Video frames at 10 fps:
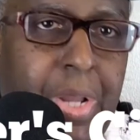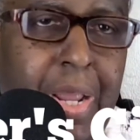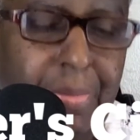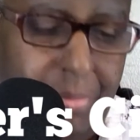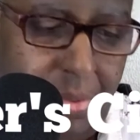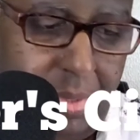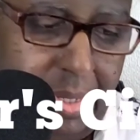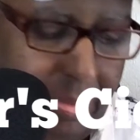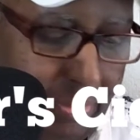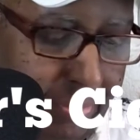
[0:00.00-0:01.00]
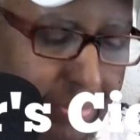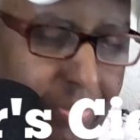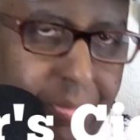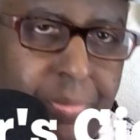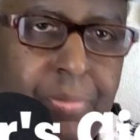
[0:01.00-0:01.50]
you can. Okay.
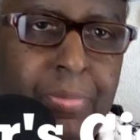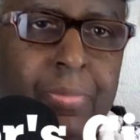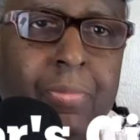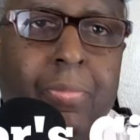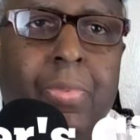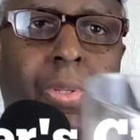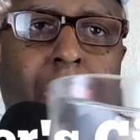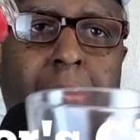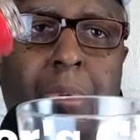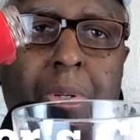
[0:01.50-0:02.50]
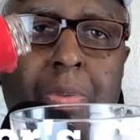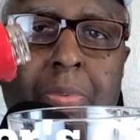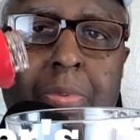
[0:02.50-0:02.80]
Here we go.